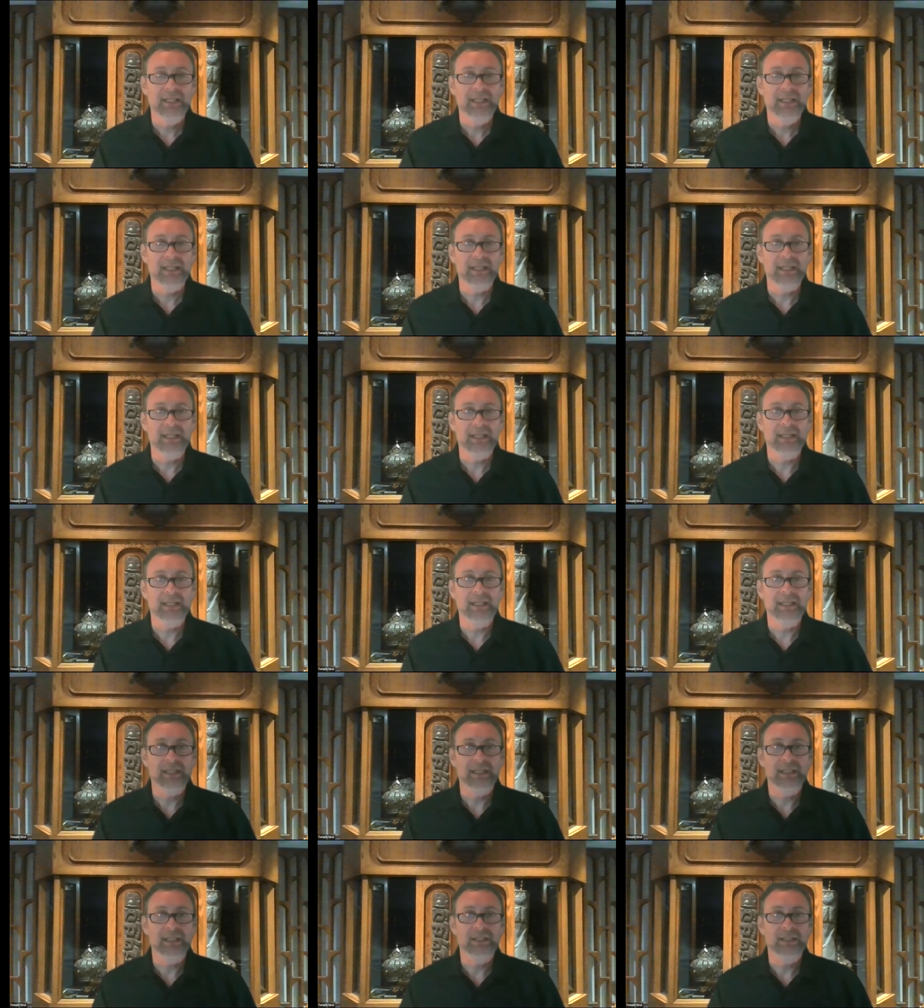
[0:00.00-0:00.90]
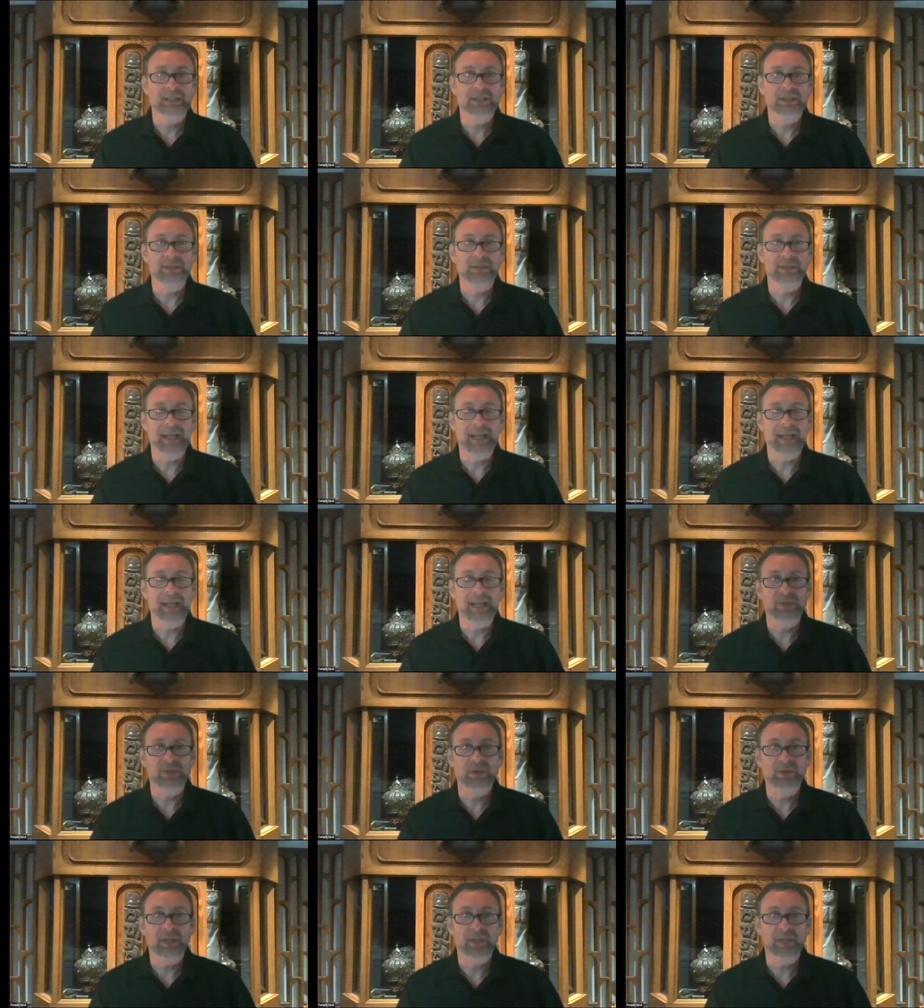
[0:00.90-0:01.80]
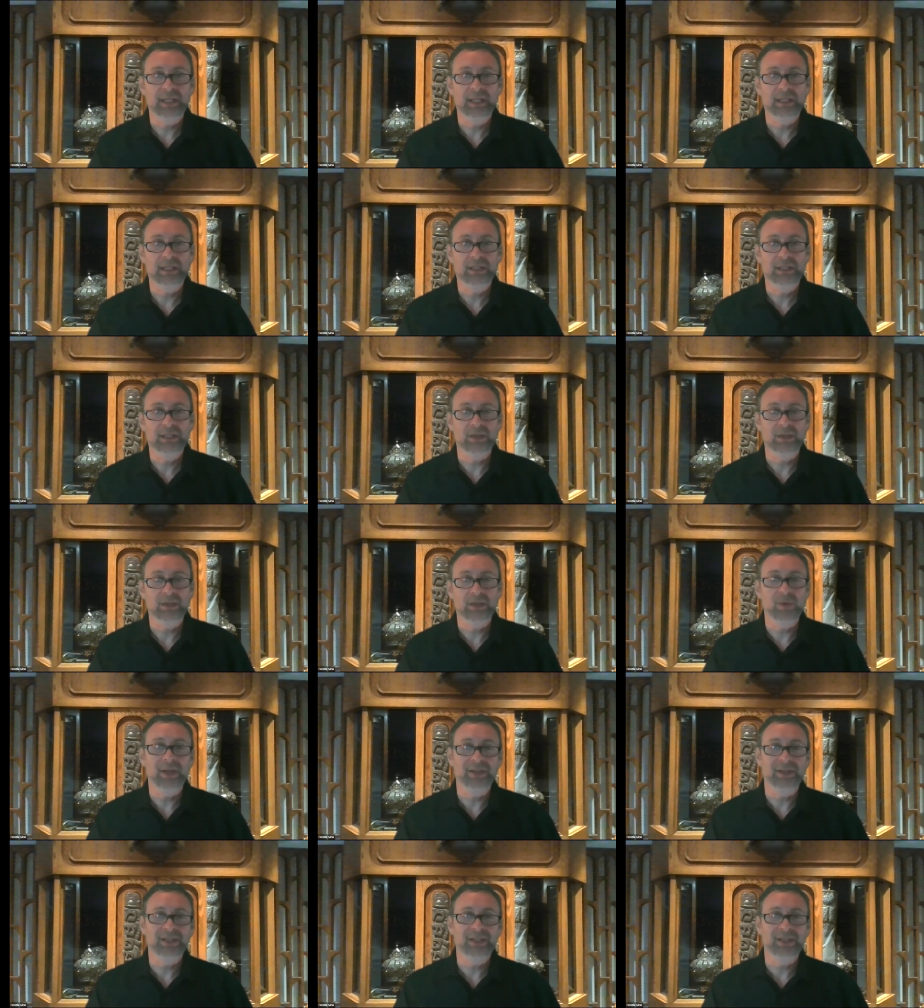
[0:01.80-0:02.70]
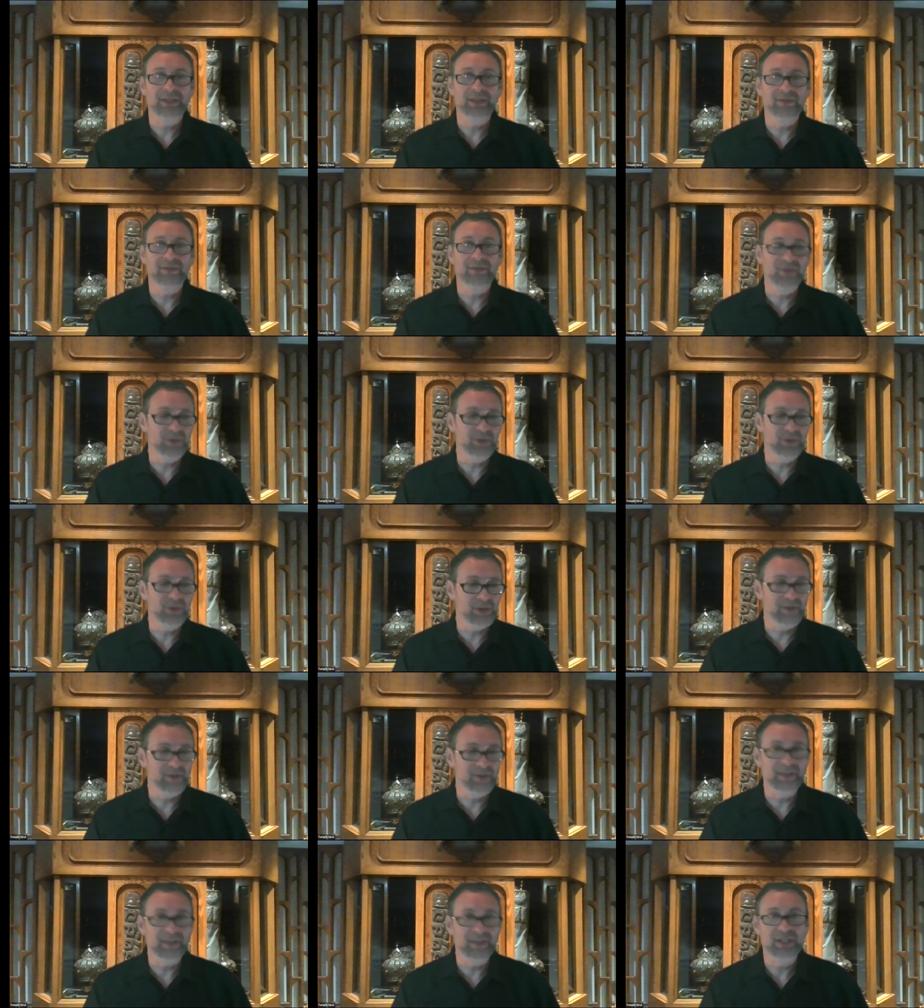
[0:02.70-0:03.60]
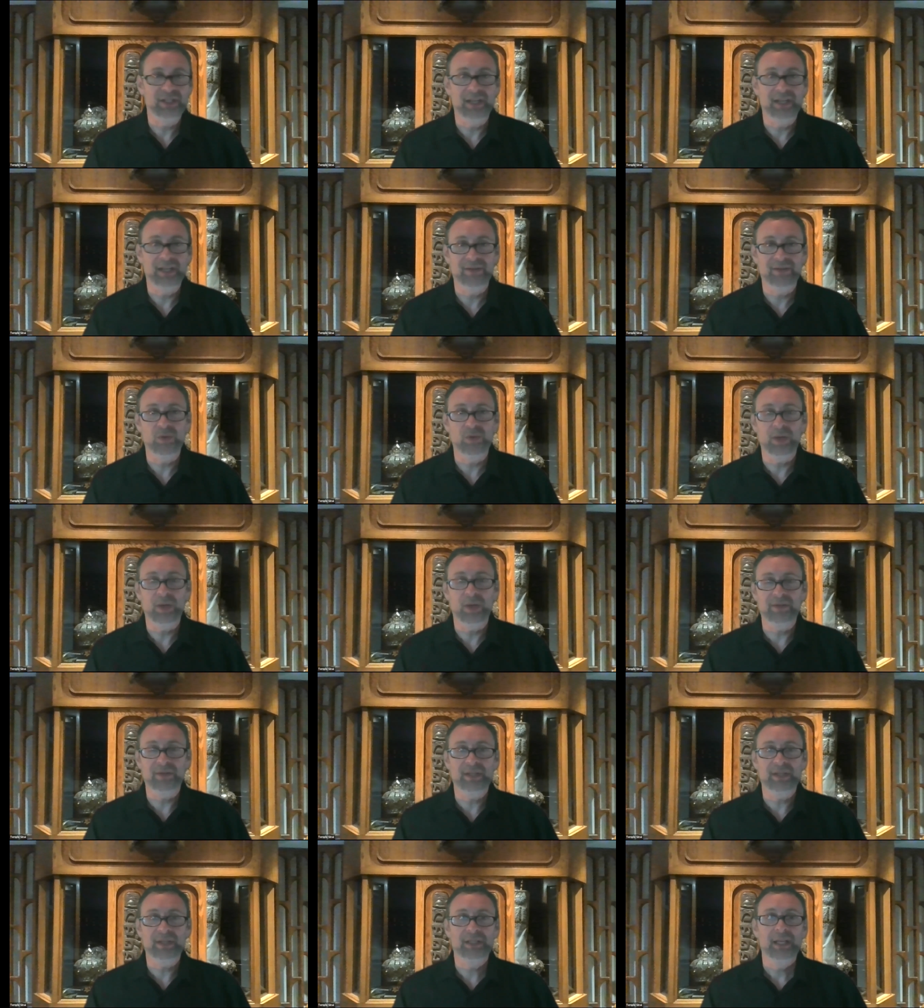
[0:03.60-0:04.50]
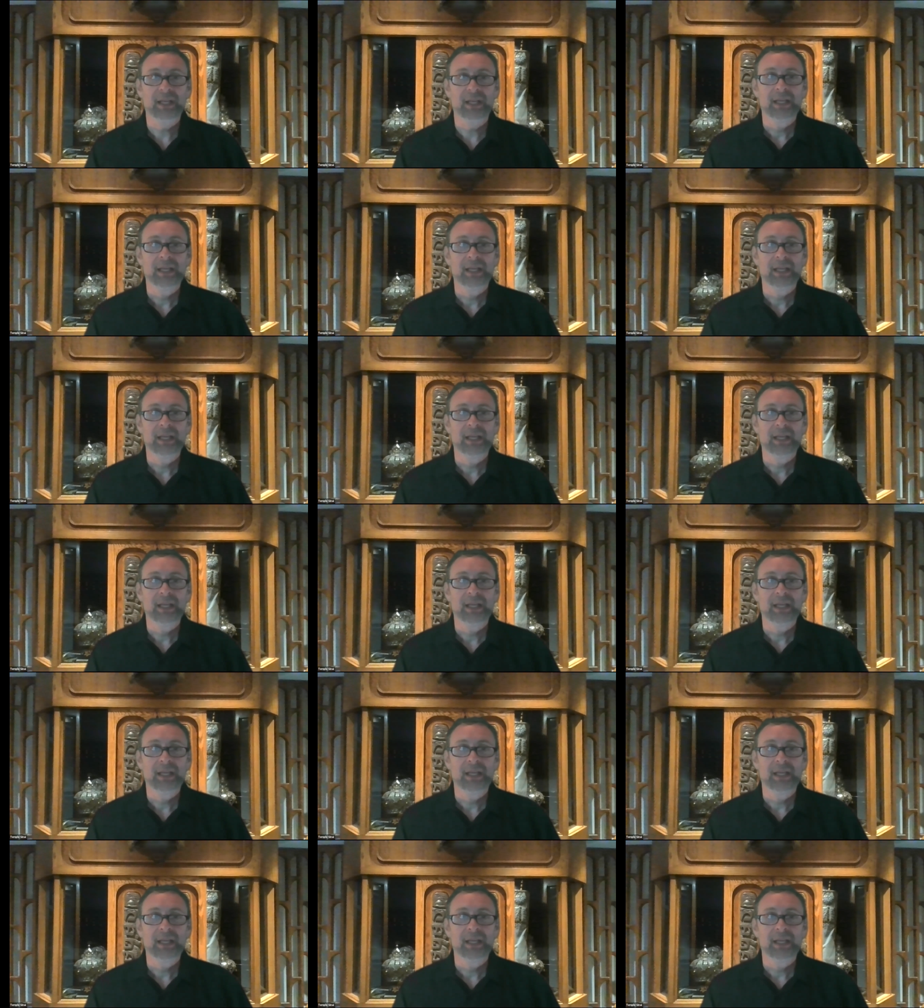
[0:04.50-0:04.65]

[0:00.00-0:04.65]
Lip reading: to the opportunities, to the wellness, to the future of each and every one of us.